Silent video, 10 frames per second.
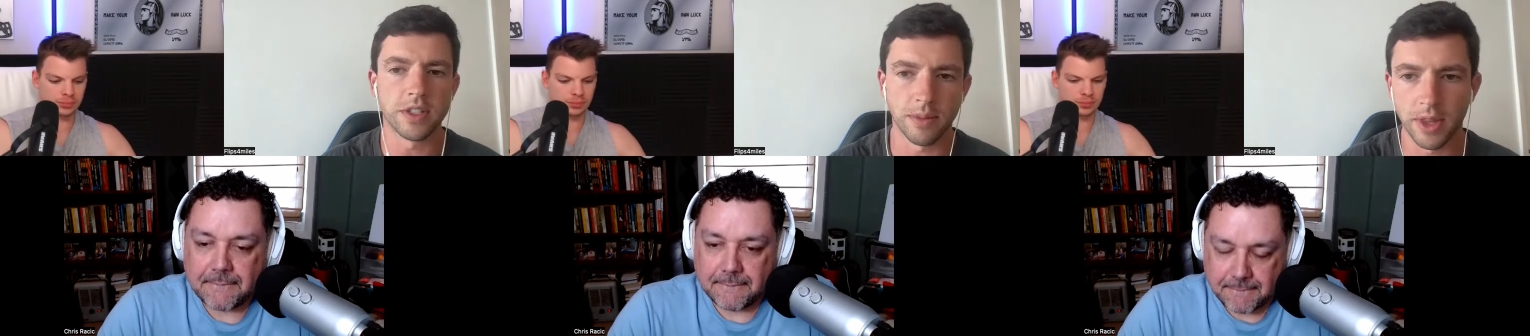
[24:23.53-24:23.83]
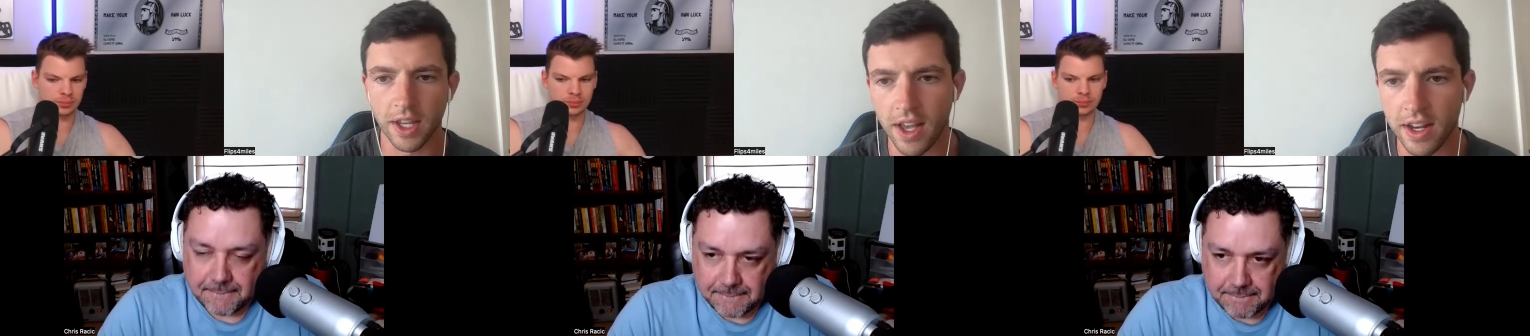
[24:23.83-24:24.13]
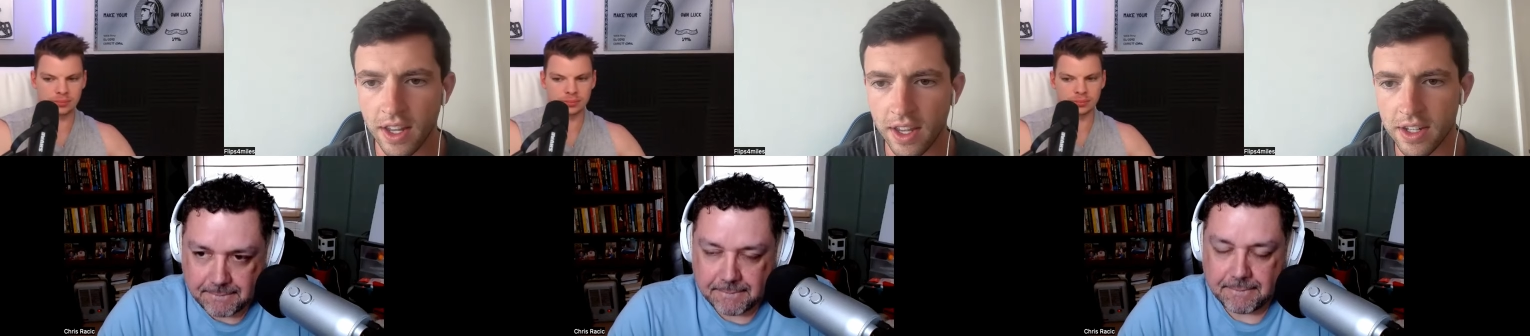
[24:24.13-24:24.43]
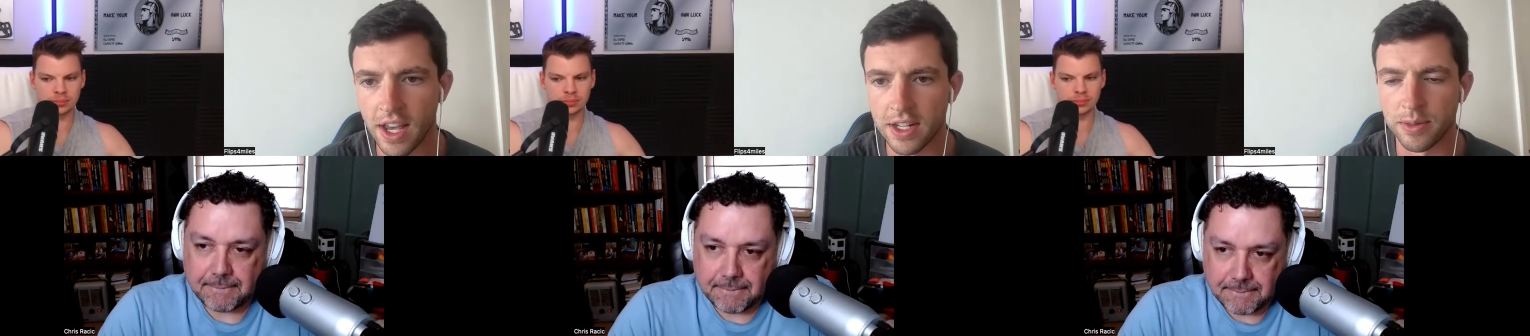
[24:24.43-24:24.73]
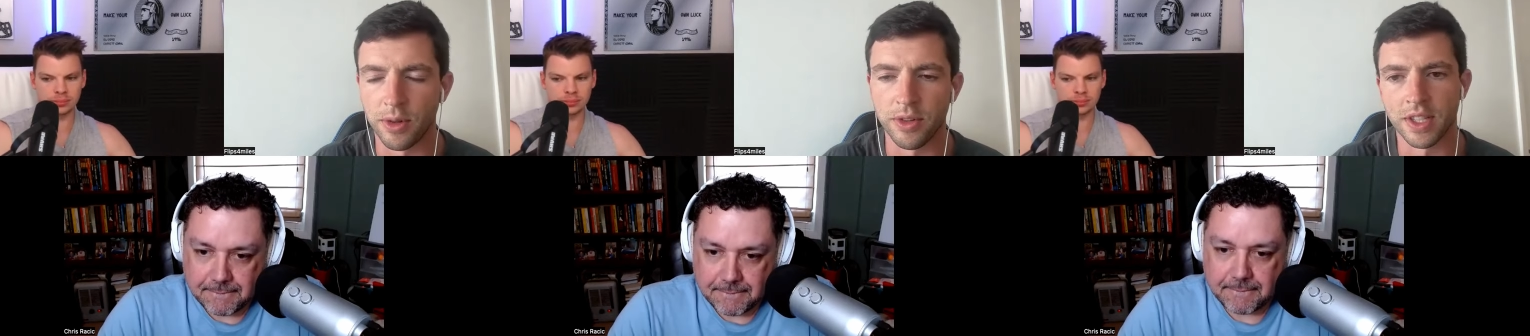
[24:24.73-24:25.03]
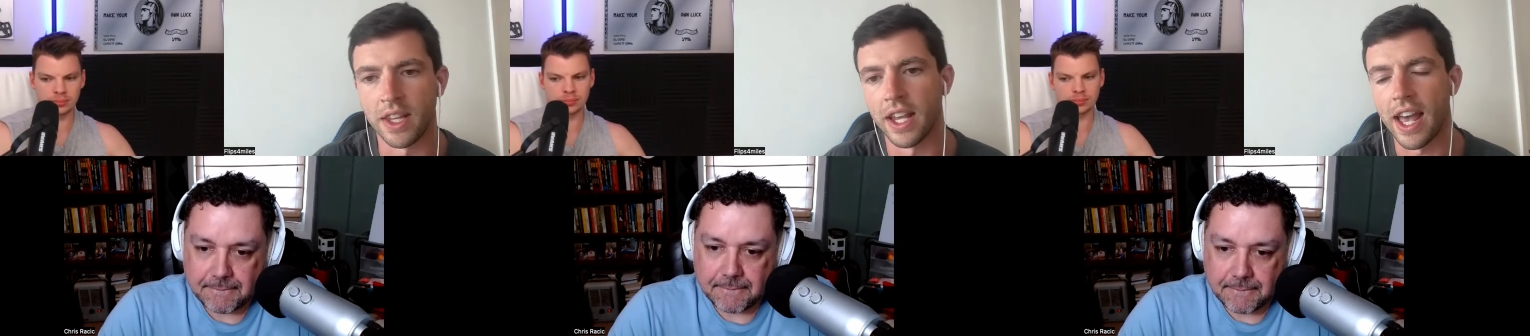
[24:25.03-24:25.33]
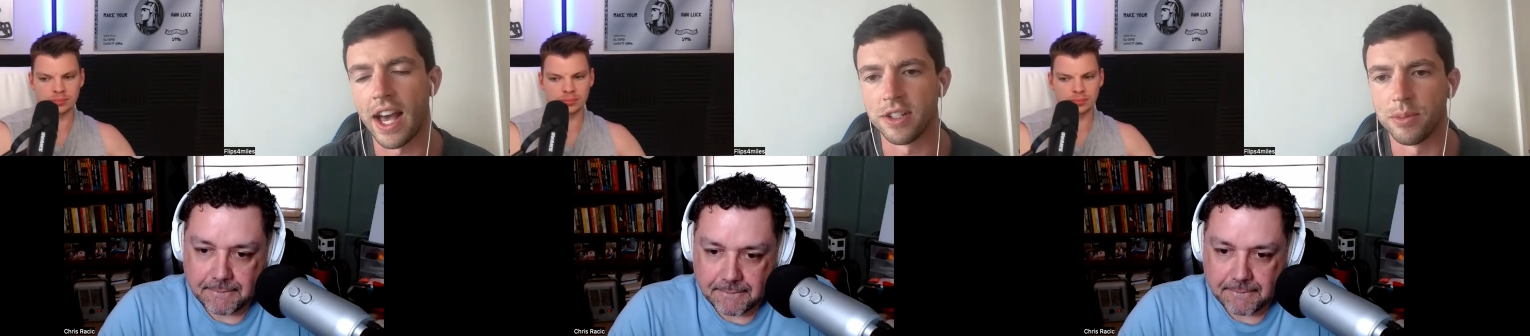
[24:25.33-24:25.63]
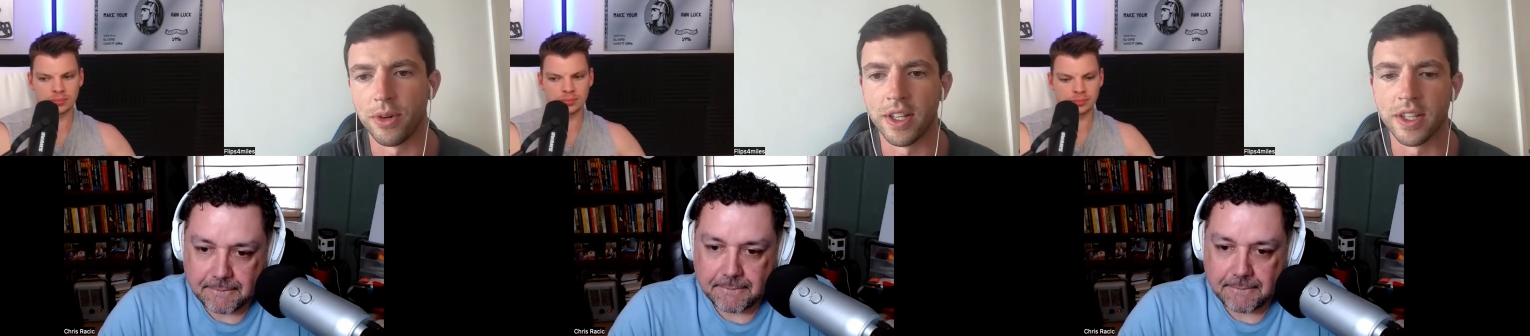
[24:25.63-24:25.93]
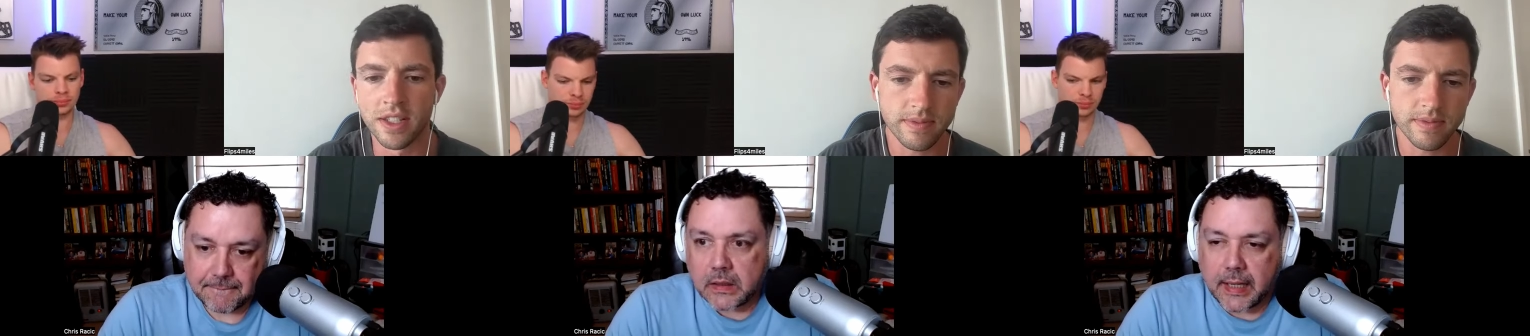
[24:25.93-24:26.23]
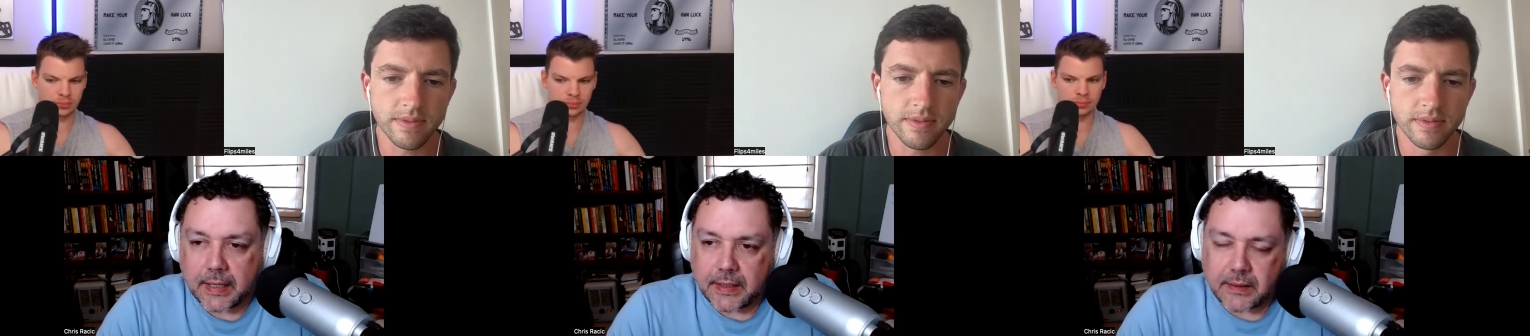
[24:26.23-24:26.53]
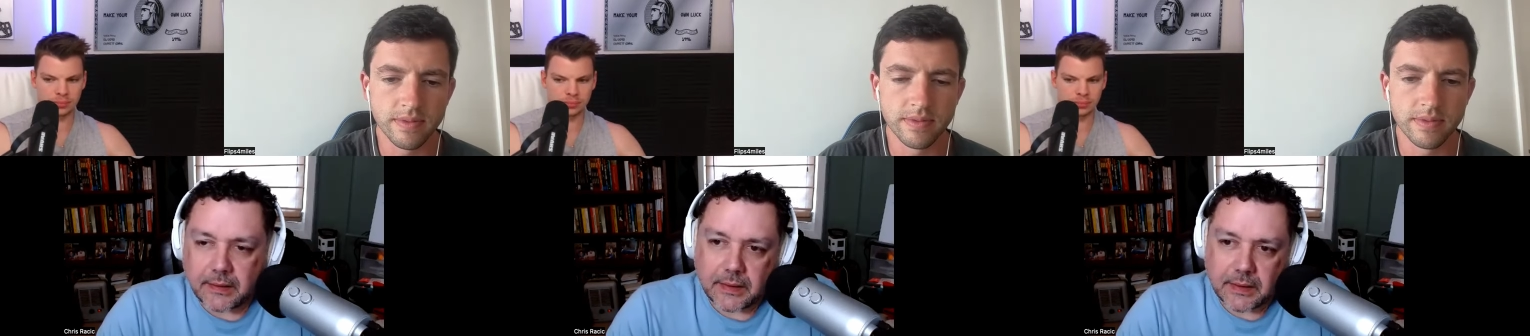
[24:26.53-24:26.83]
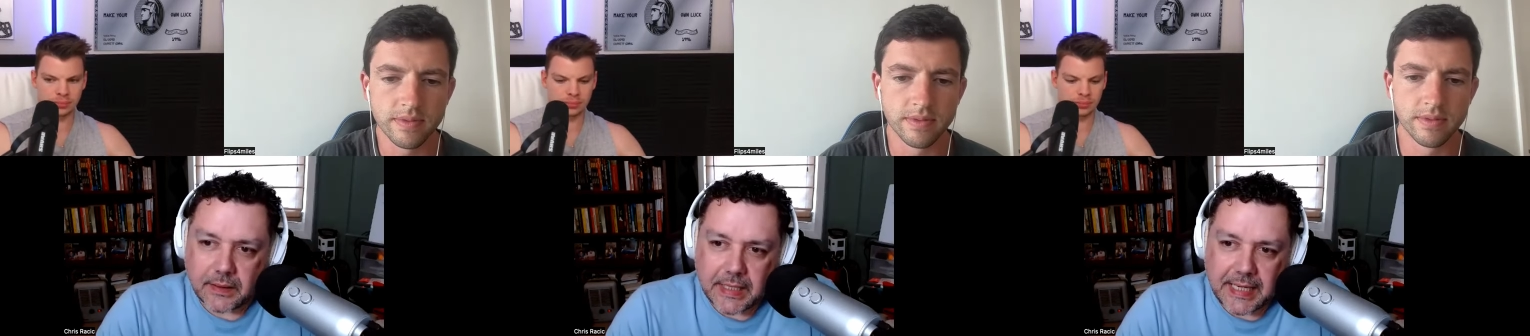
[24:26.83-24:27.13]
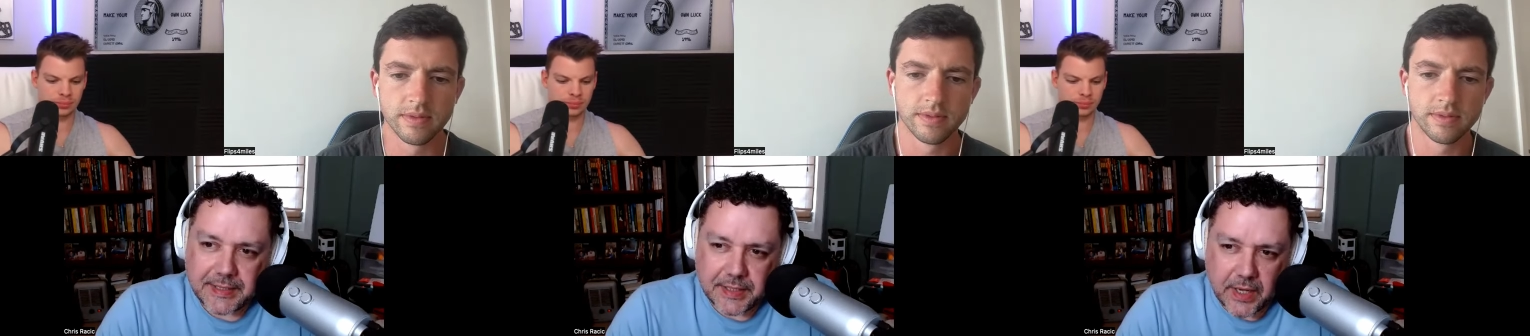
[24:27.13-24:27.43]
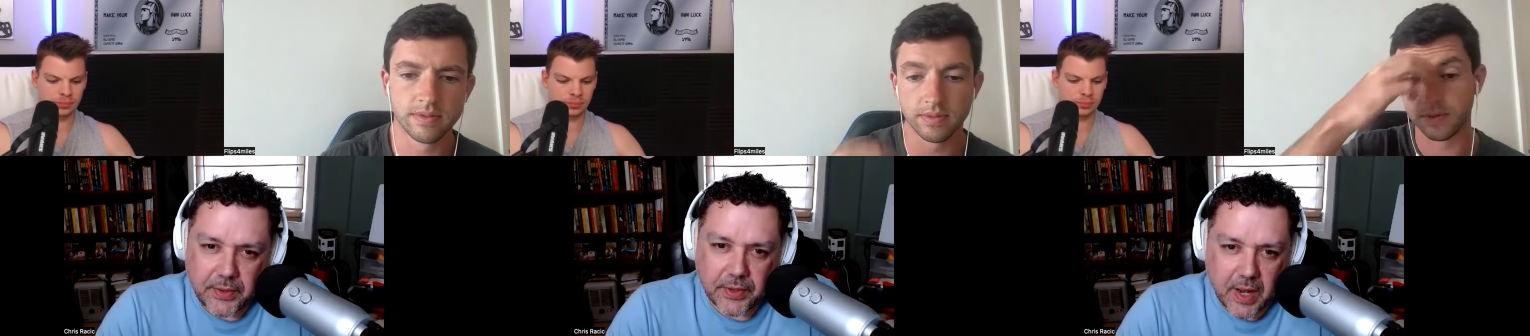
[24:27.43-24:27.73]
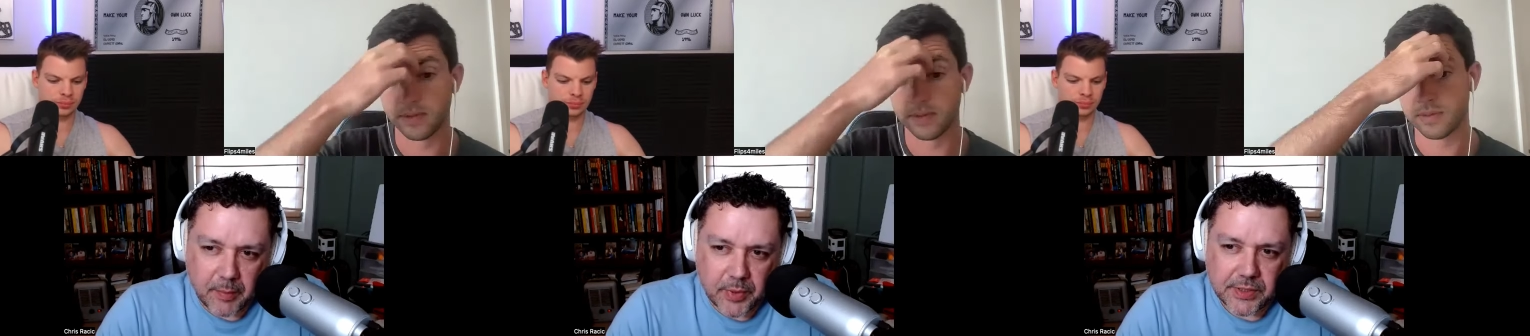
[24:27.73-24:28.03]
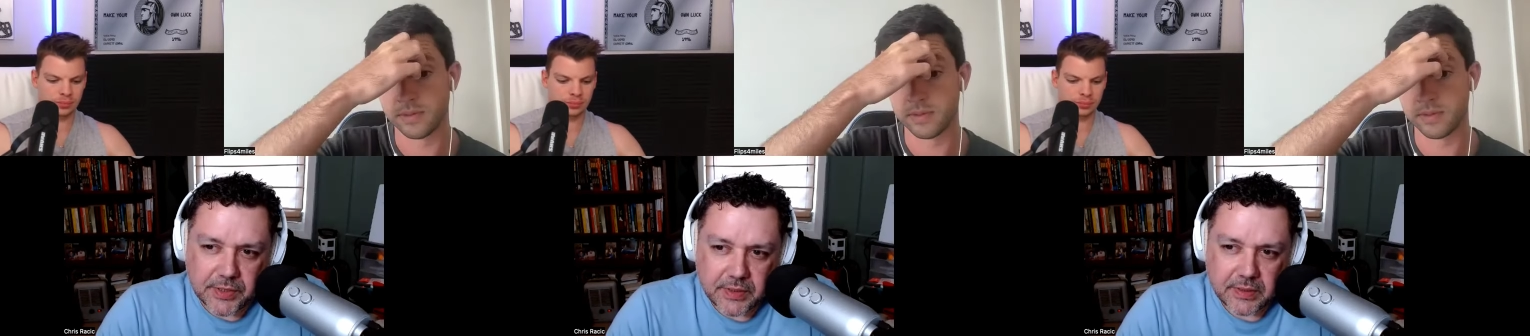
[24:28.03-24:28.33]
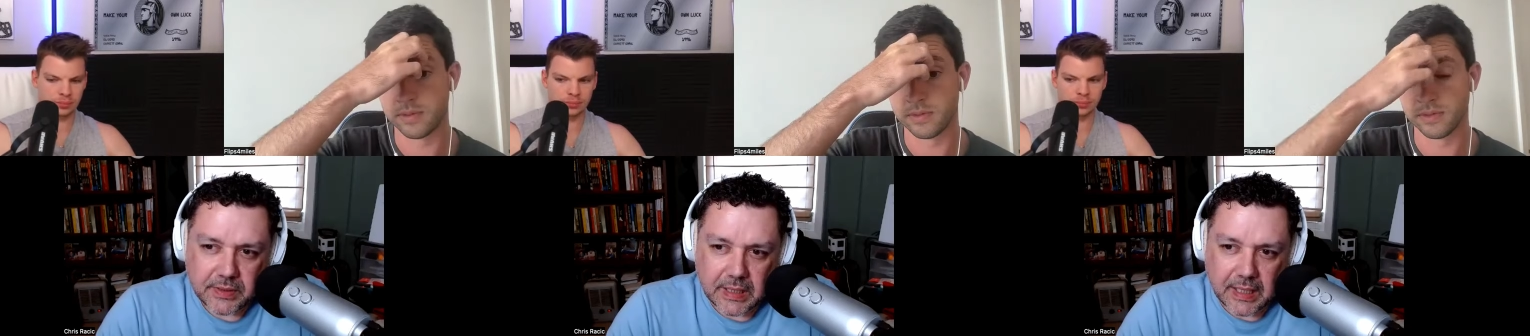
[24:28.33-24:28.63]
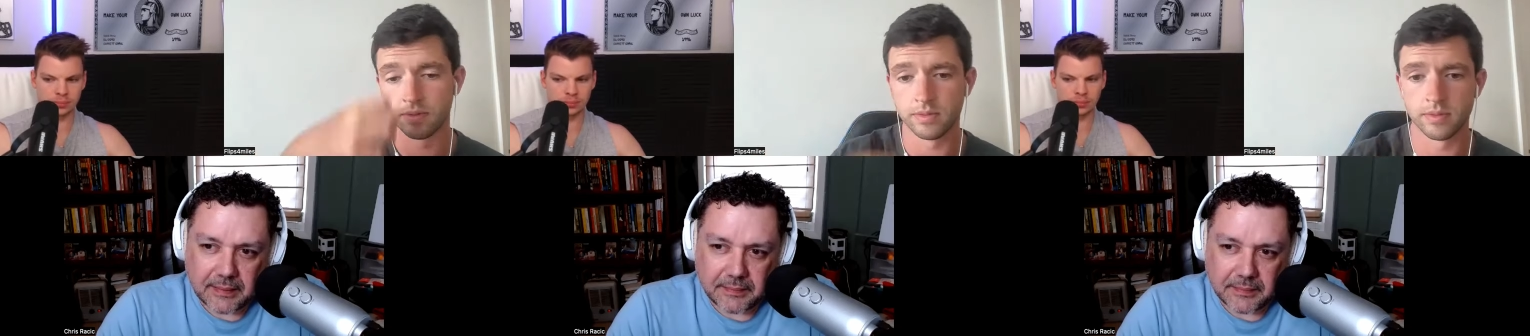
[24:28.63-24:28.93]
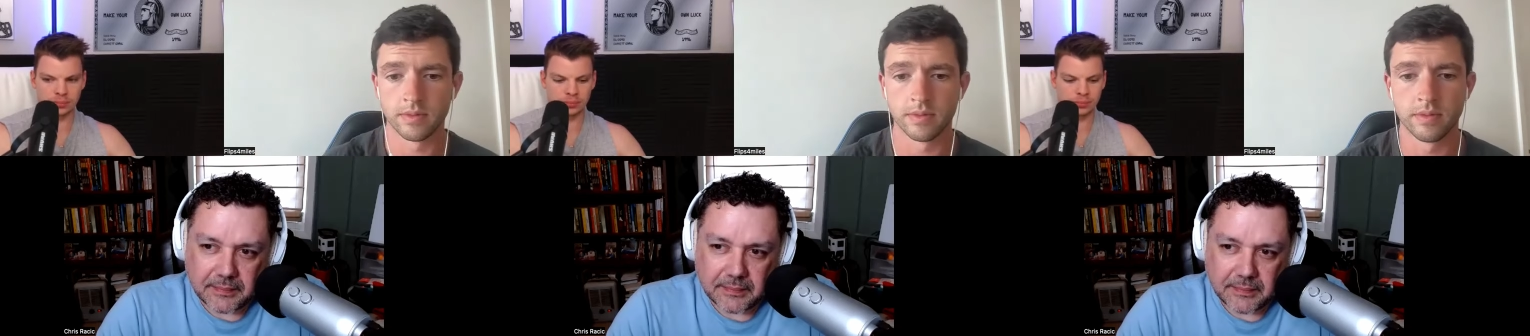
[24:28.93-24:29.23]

Speaker 1: some of the kind of intangibles and like action points?
Speaker 2: Uh, you you need to know your numbers. Um,